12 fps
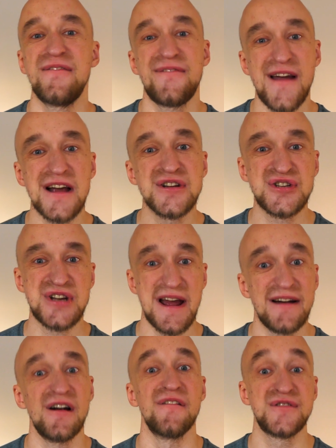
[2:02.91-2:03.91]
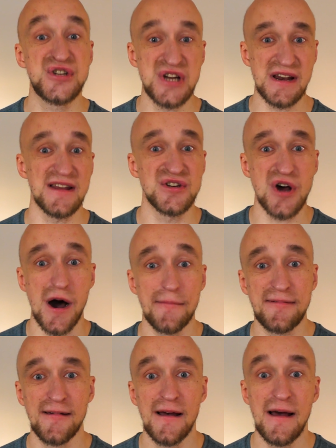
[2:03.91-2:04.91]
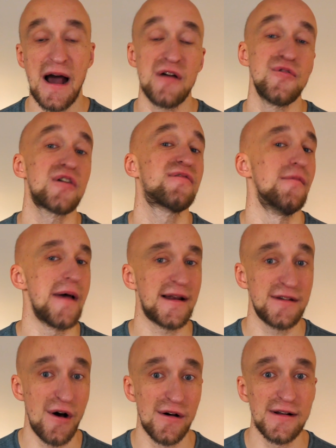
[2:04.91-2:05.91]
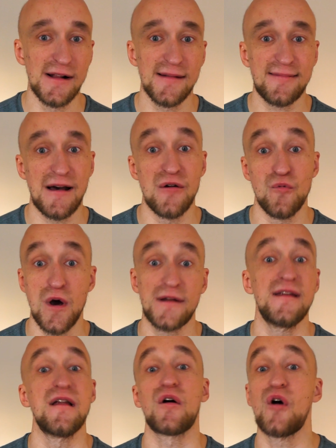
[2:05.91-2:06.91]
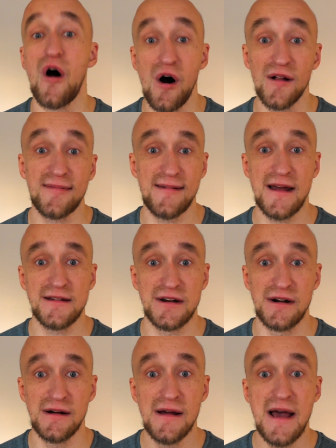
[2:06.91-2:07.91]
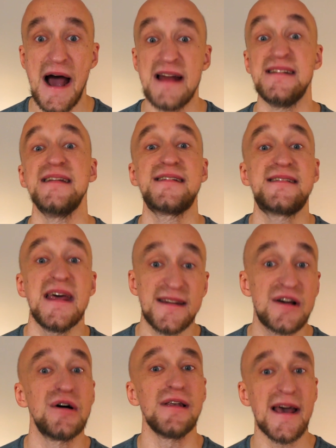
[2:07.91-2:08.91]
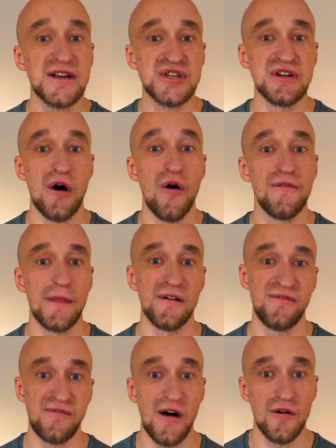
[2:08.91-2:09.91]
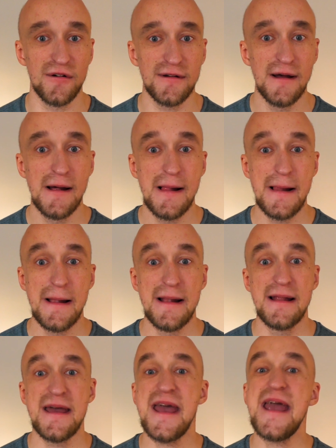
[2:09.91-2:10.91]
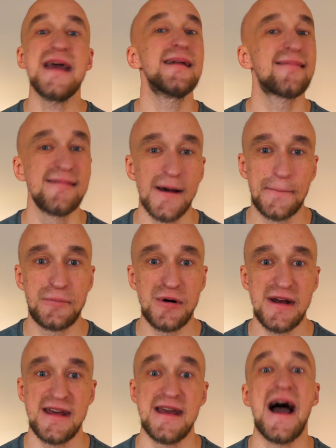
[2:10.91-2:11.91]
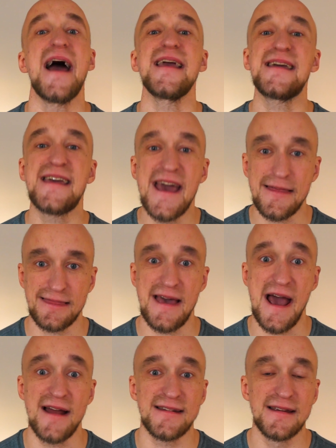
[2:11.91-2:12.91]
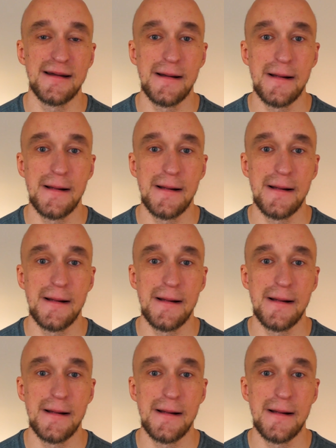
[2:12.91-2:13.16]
fair share of shitty jobs. I worked for McDonald's, I worked in a call center, I did debt collection over the phone. It is not pretty, I get that.